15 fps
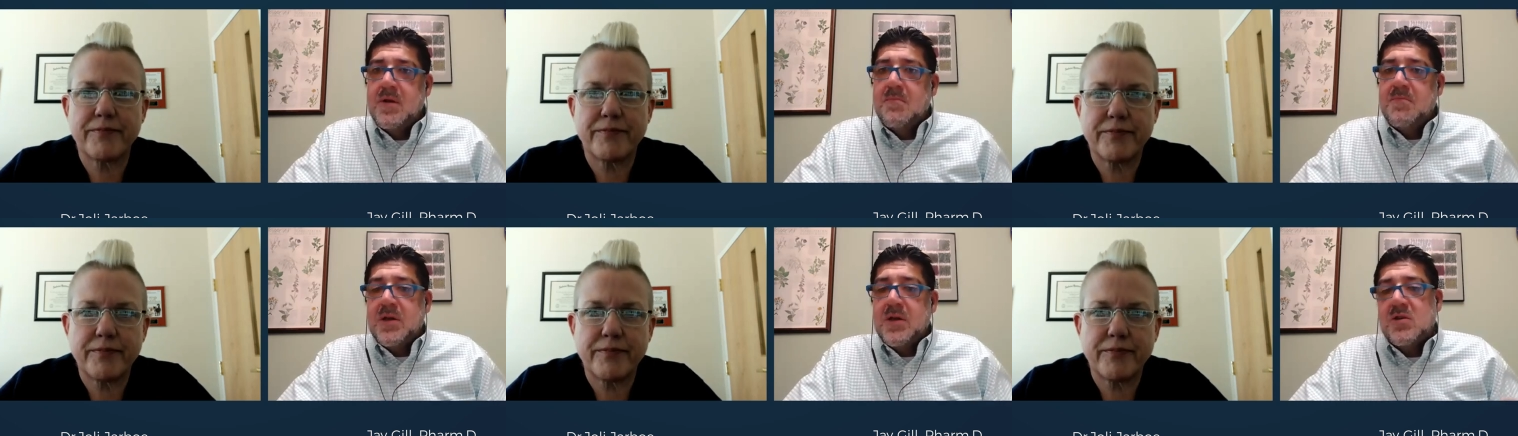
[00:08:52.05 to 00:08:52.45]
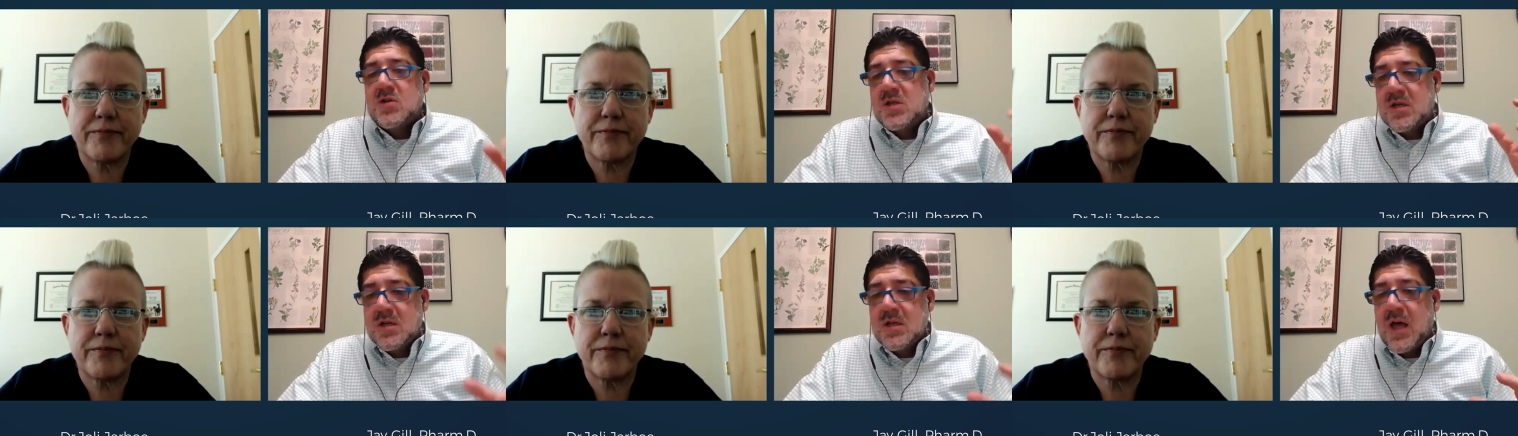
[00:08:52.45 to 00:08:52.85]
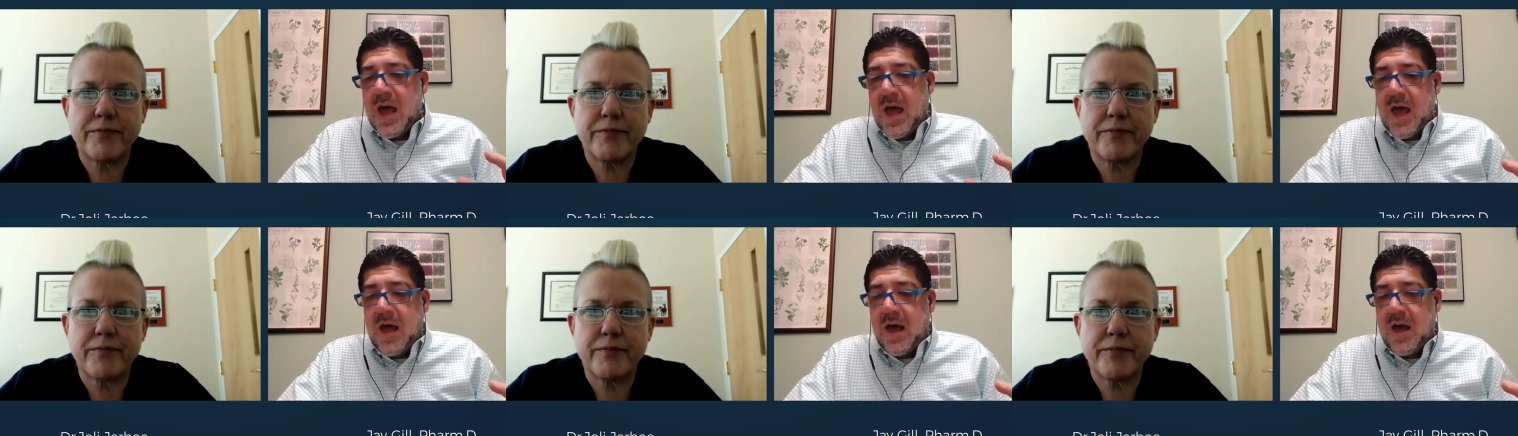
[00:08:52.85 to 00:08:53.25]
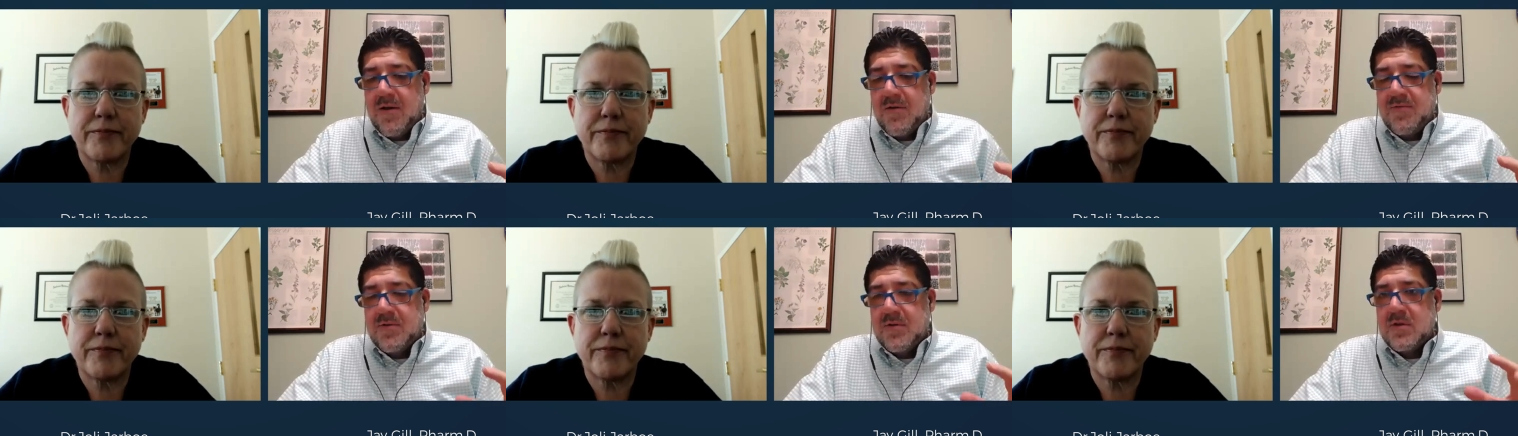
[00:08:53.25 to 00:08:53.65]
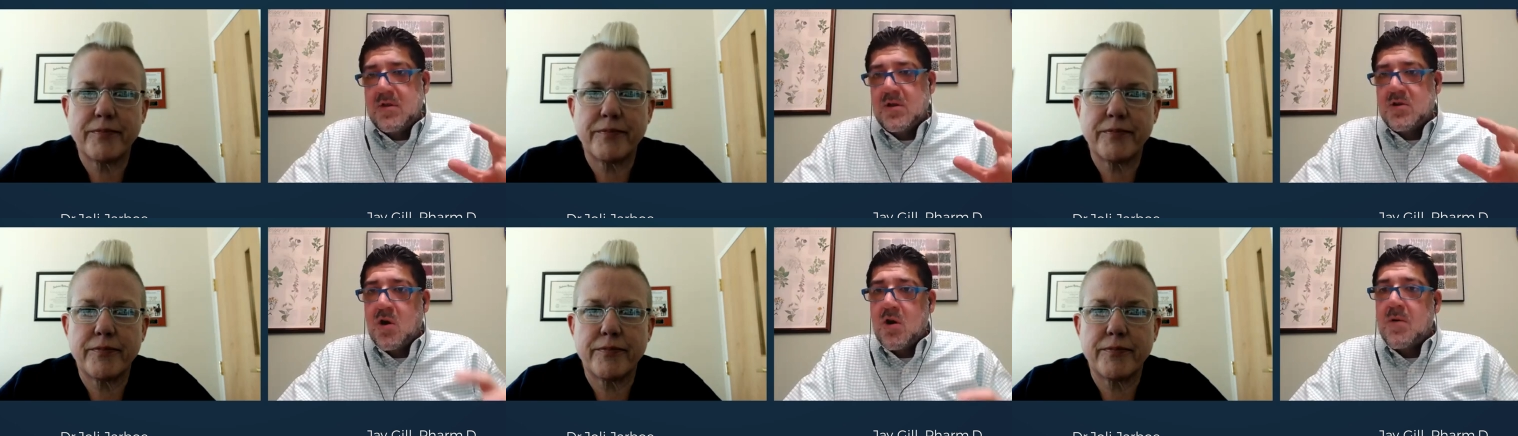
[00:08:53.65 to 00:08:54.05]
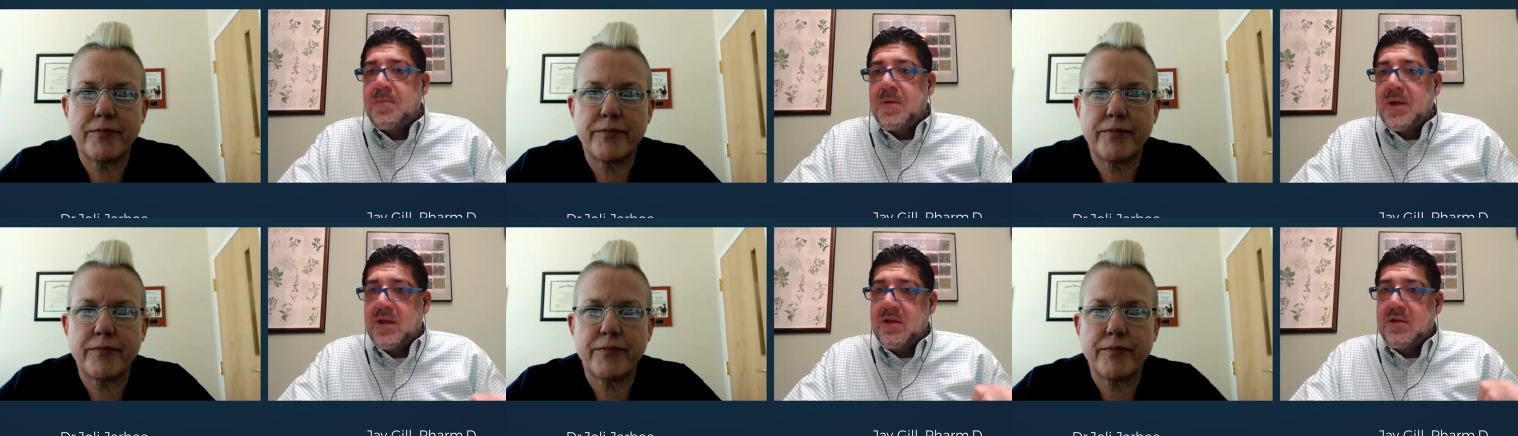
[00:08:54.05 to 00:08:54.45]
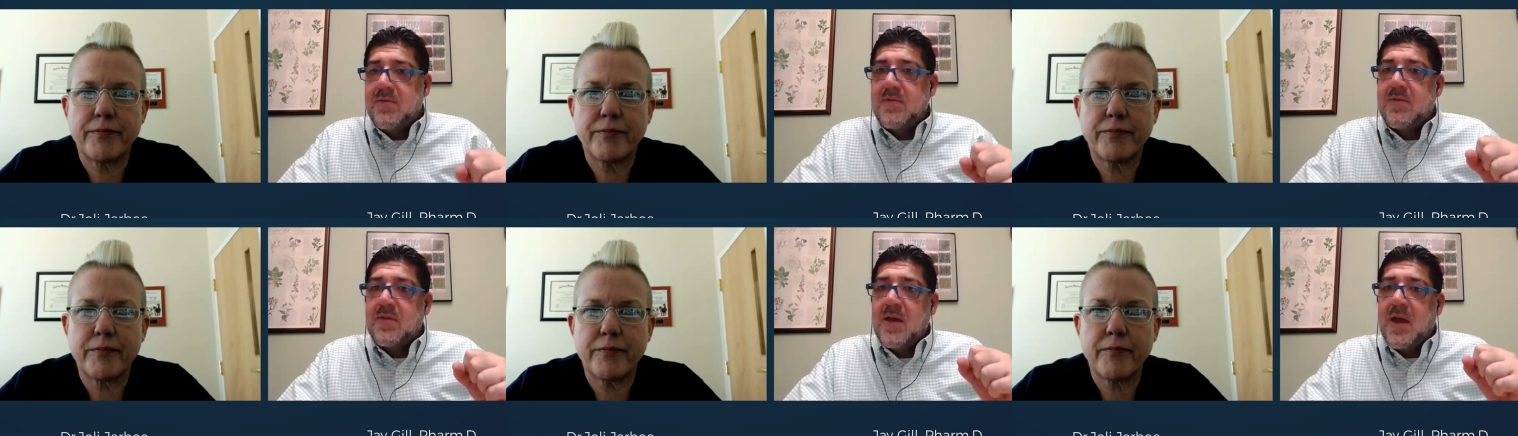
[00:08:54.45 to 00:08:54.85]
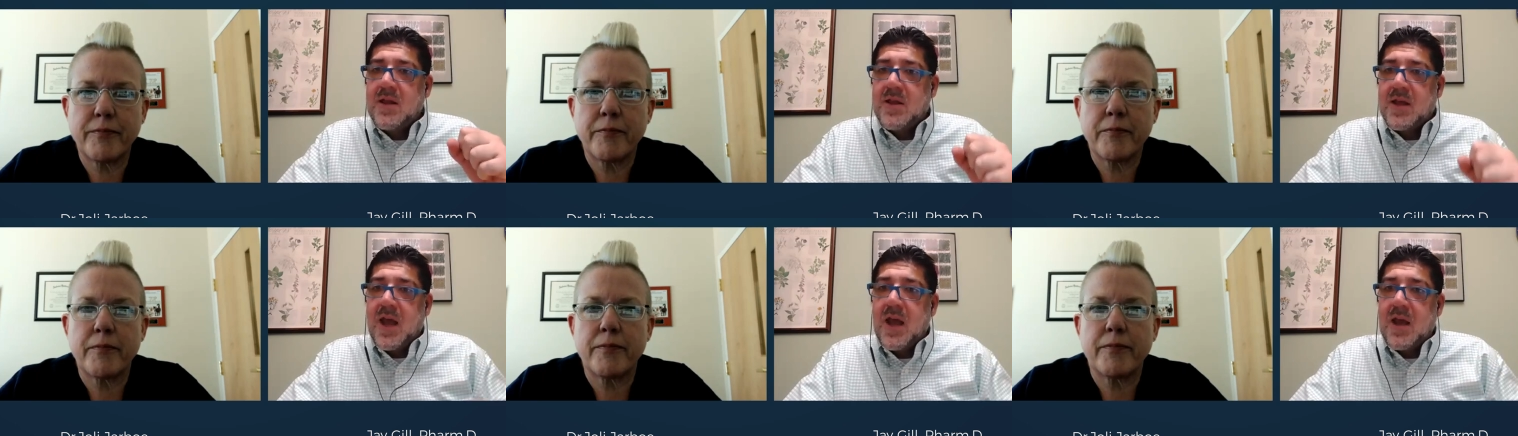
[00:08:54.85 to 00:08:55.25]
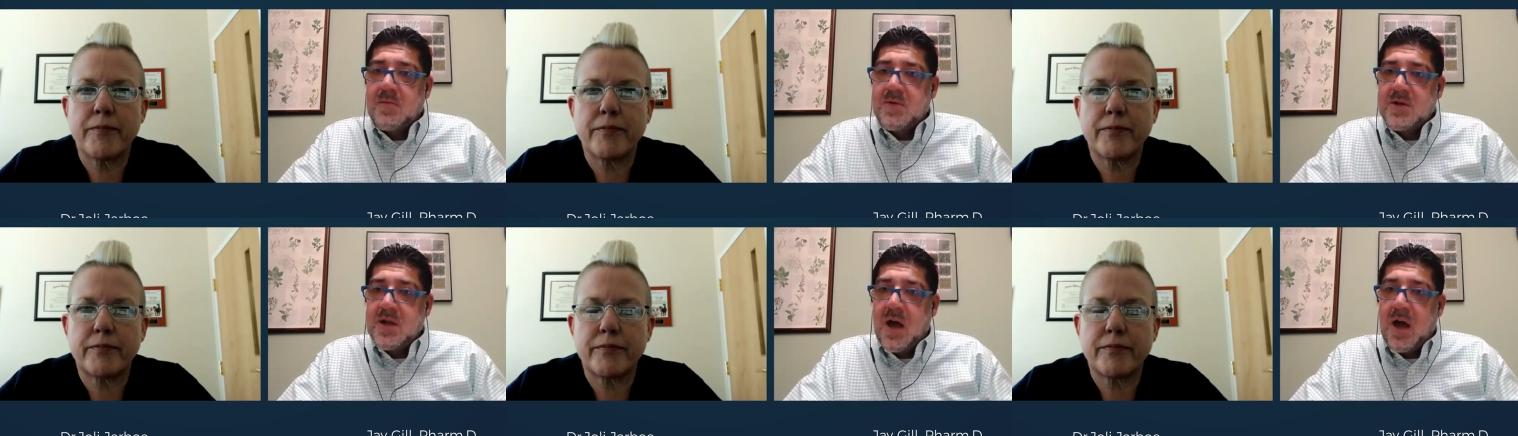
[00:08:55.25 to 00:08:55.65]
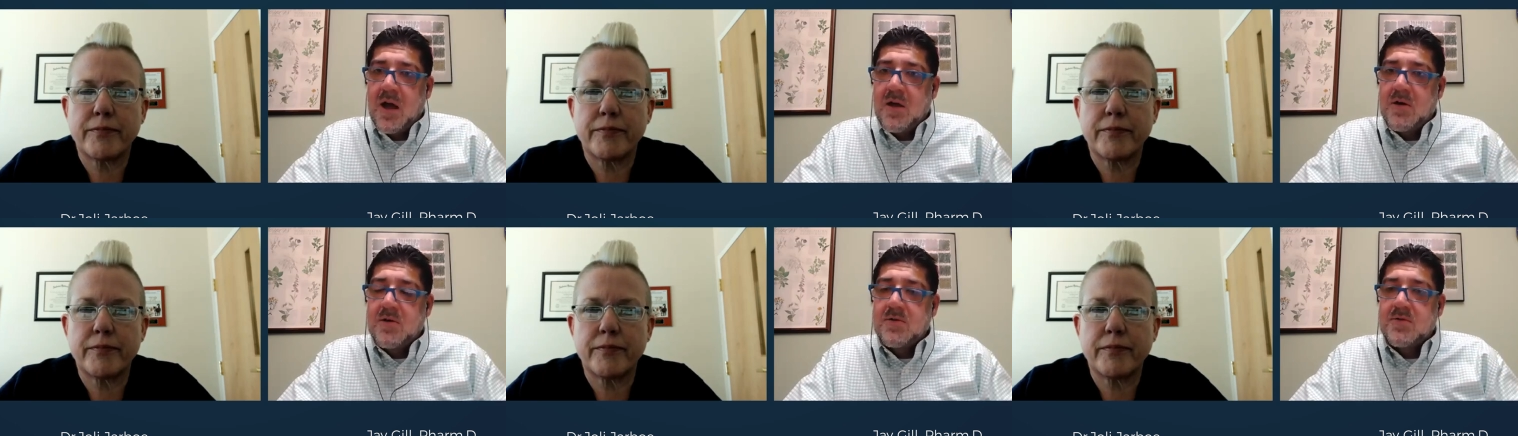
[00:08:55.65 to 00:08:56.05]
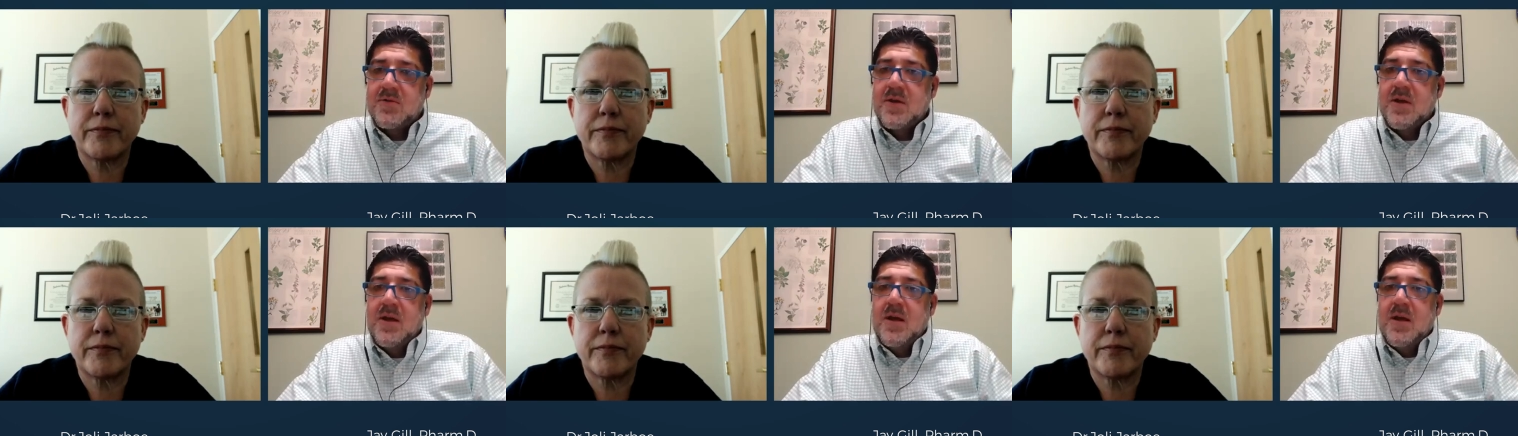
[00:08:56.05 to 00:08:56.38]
Speaker 1: but you still have the terpenes and the cannabidiols